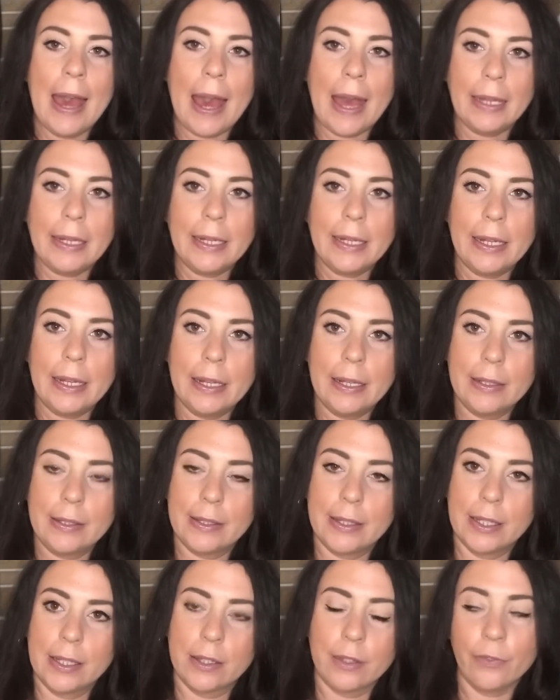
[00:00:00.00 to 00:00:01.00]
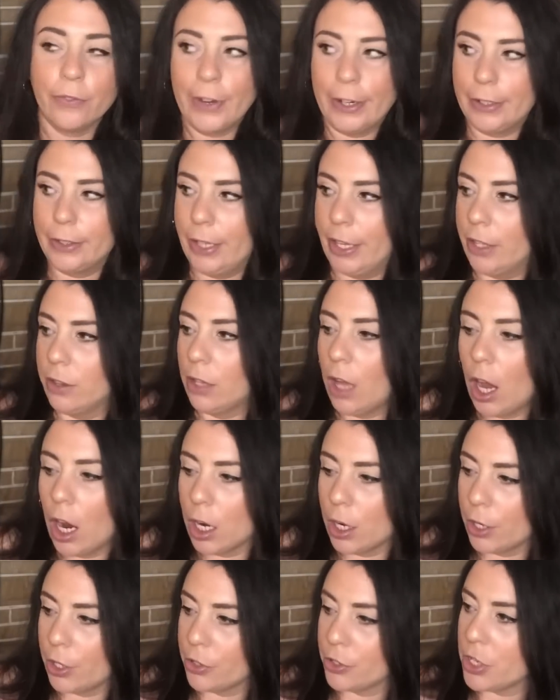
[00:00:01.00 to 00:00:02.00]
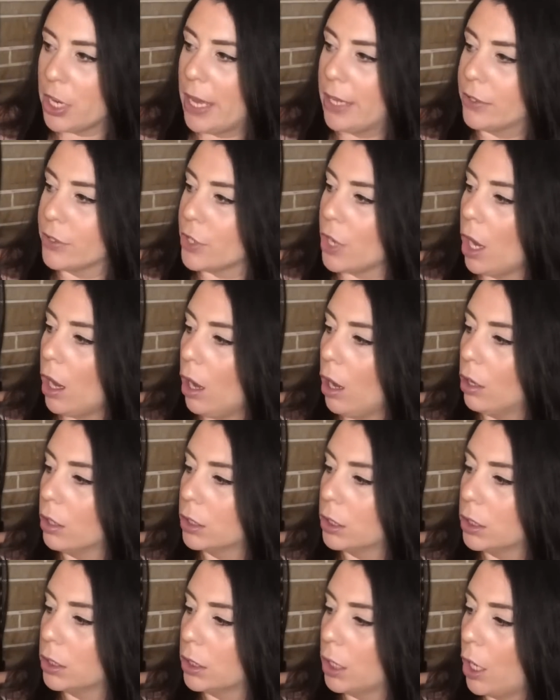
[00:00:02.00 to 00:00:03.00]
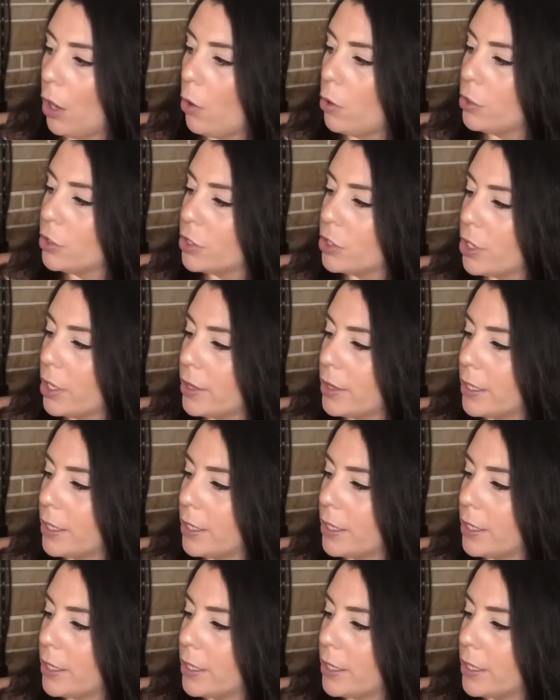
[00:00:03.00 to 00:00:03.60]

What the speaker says: and it is this fairly large and tall cloche.